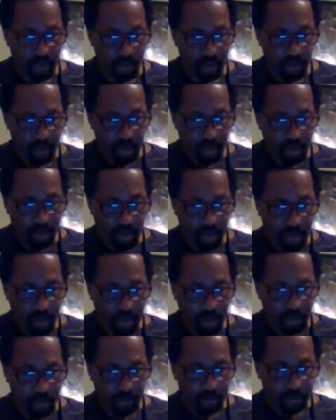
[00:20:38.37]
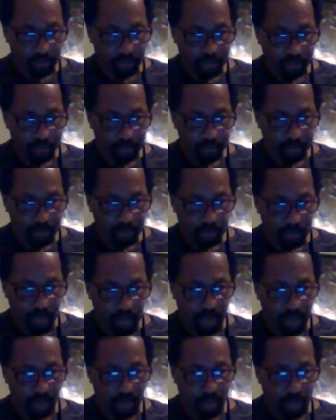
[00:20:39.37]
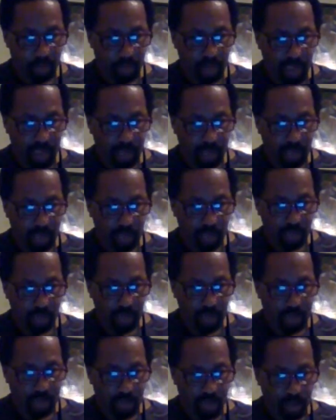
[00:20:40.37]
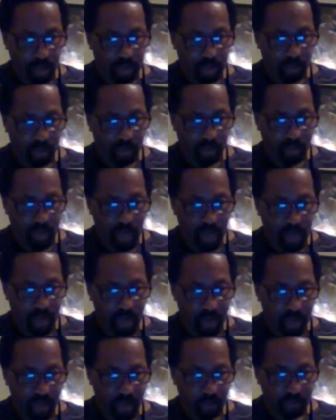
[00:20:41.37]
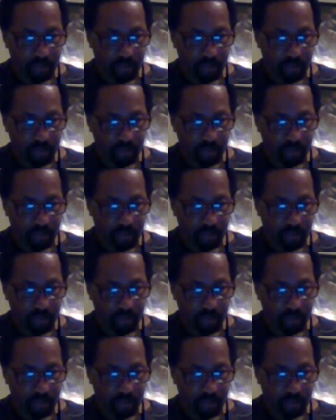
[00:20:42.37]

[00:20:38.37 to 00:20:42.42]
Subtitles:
Diana Gordon, thank you so much also for being here.